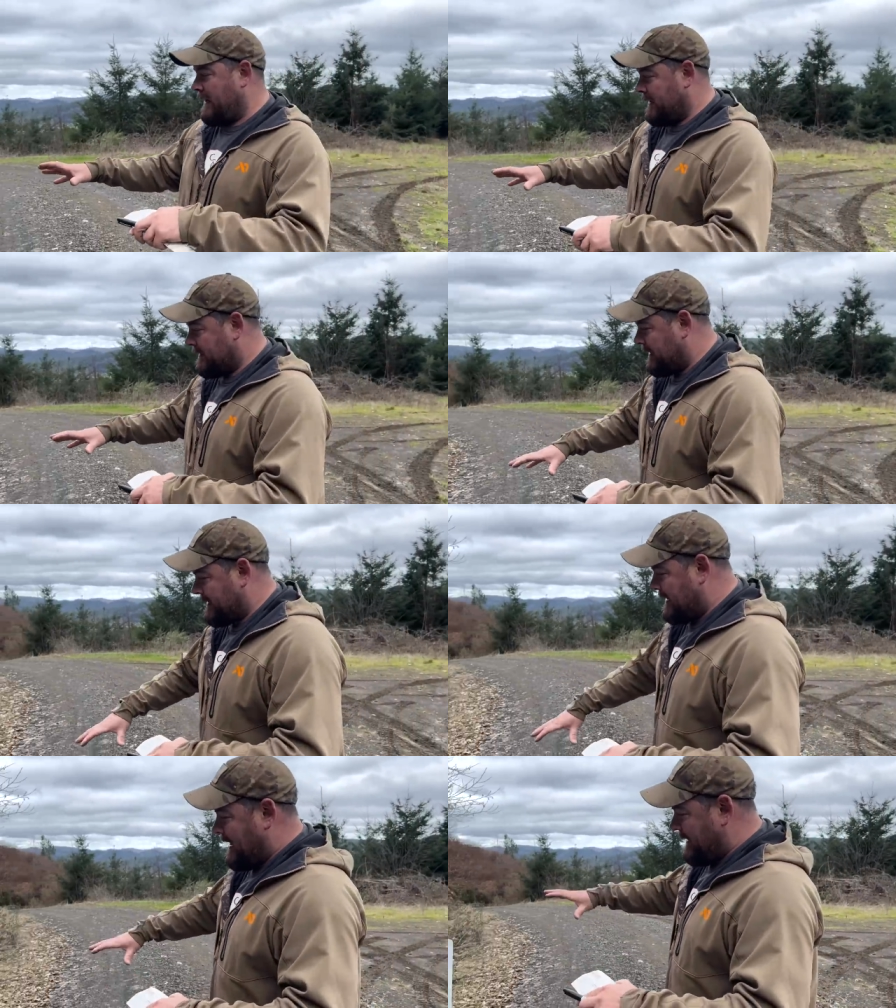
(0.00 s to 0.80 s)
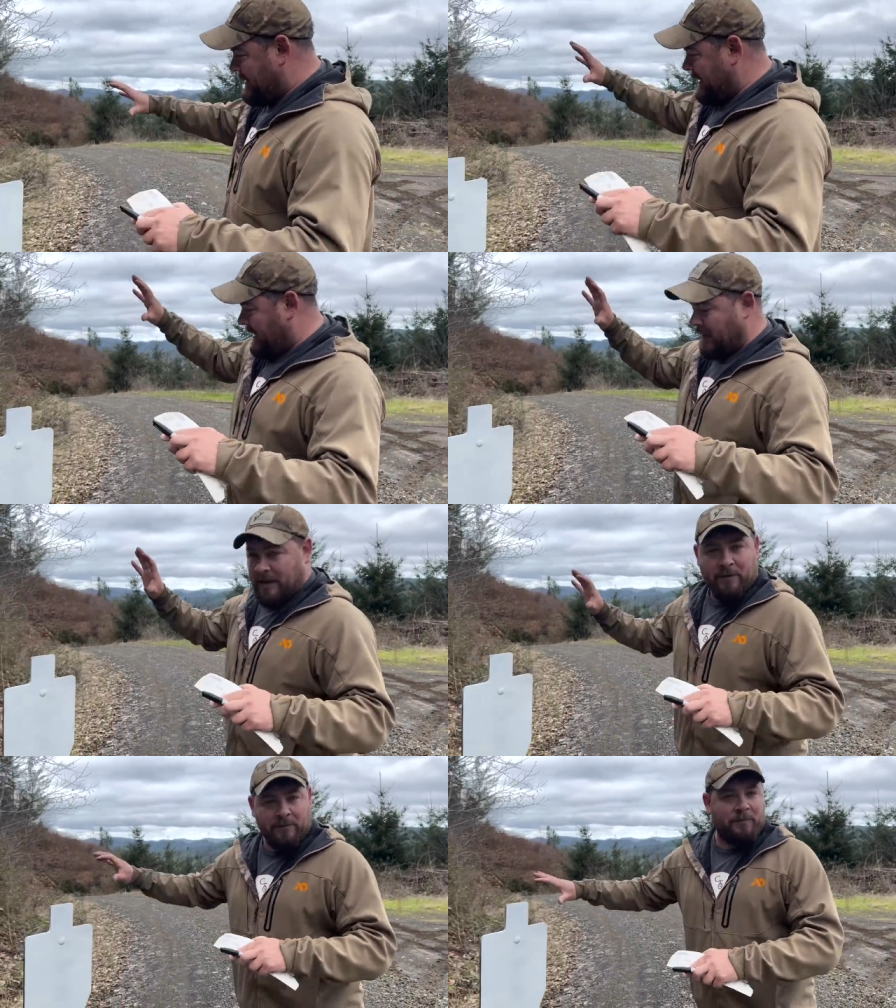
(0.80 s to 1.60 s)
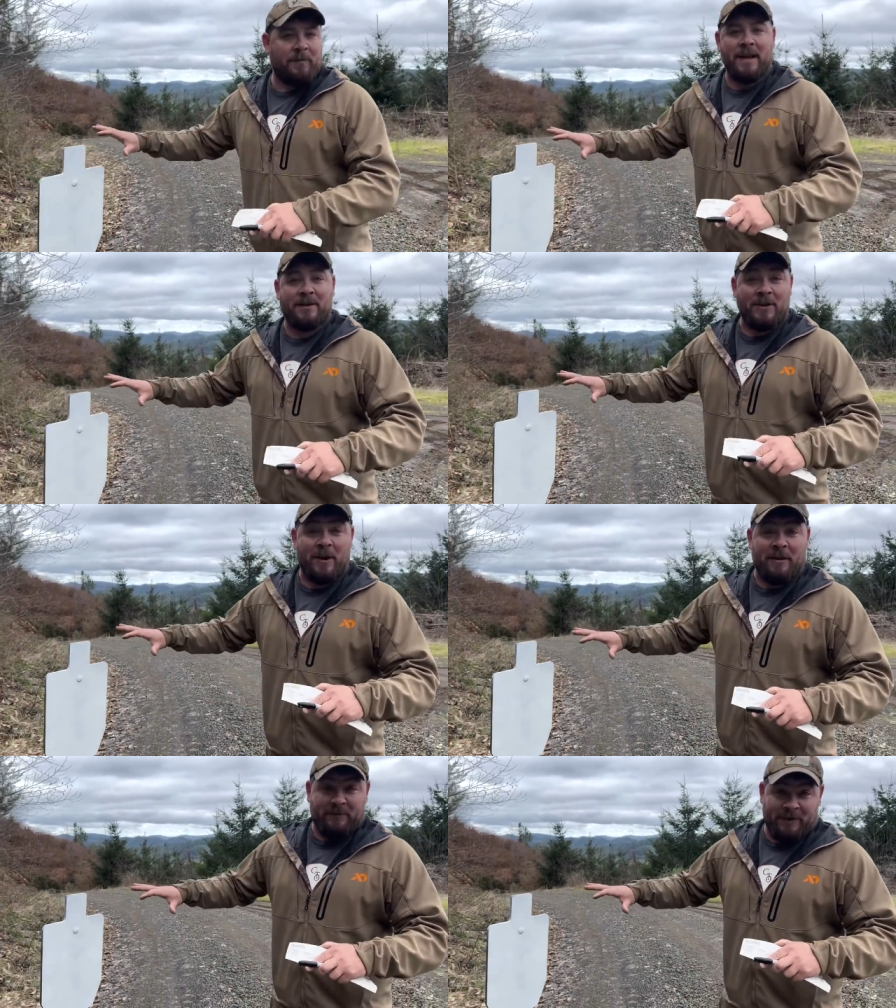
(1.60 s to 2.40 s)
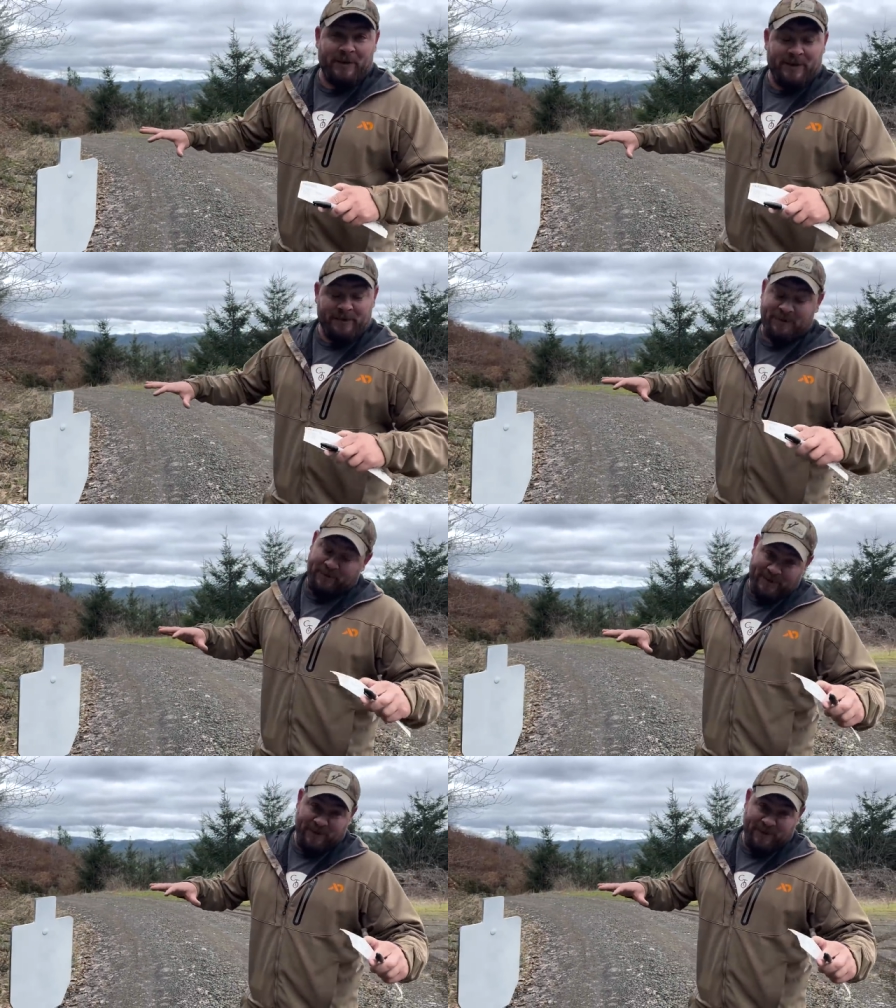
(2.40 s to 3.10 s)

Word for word: is it's not, uh, hit the target and feel good, which we